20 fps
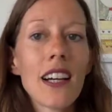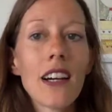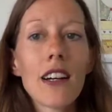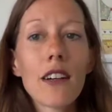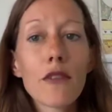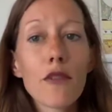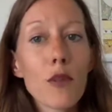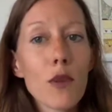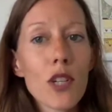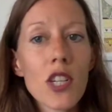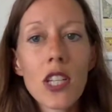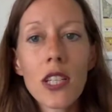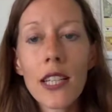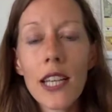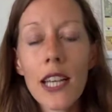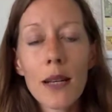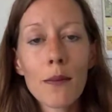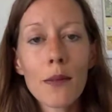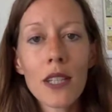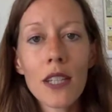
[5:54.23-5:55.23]

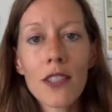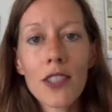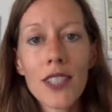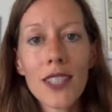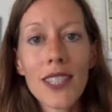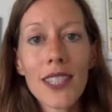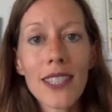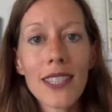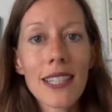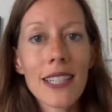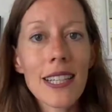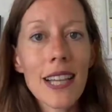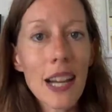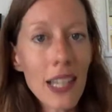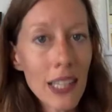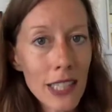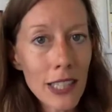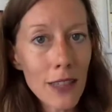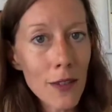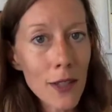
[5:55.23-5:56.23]
Unfortunately, Amazon just does
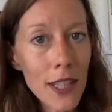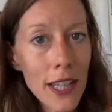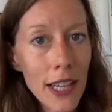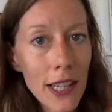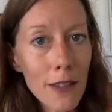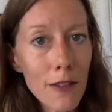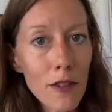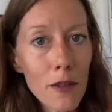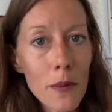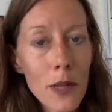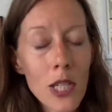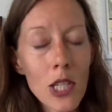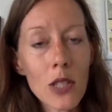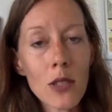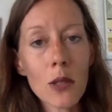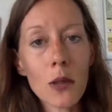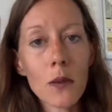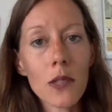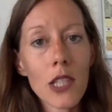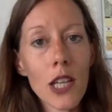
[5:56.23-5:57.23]
not give you that information,
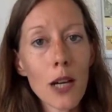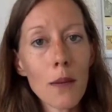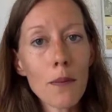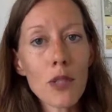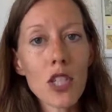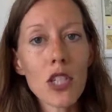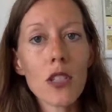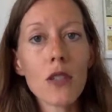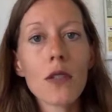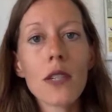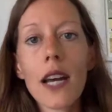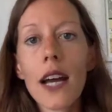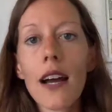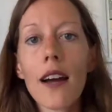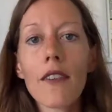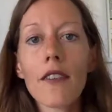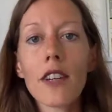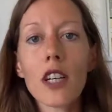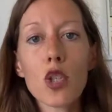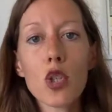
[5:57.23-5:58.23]
so it's up to you to
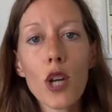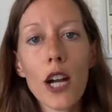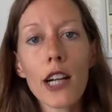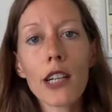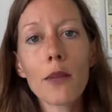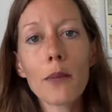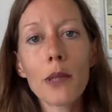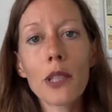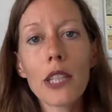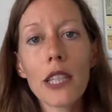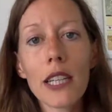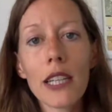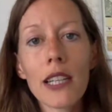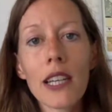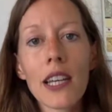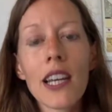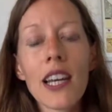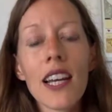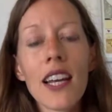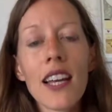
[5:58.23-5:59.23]
have a trackable link
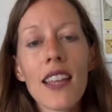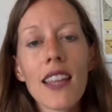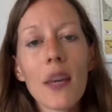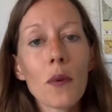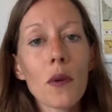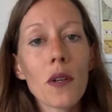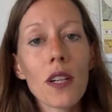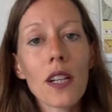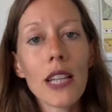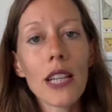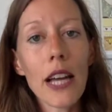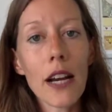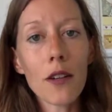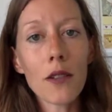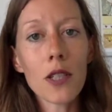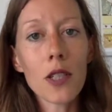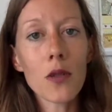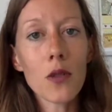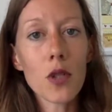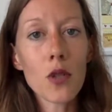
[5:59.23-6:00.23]
that will allow
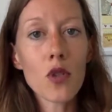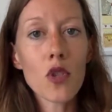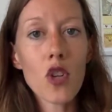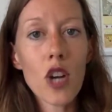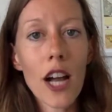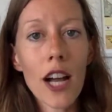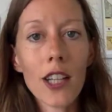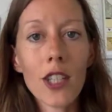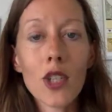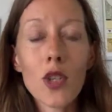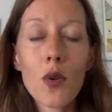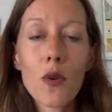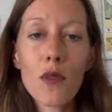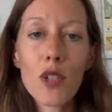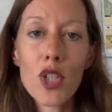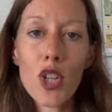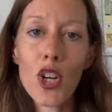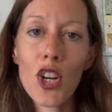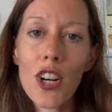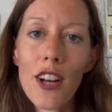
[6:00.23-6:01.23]
you to track your
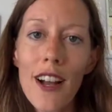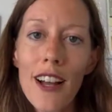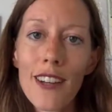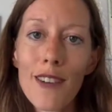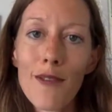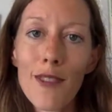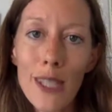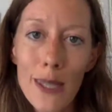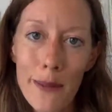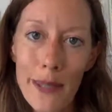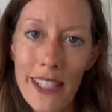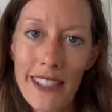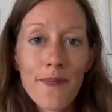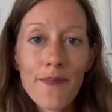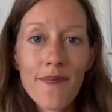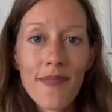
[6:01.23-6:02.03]
return on investment.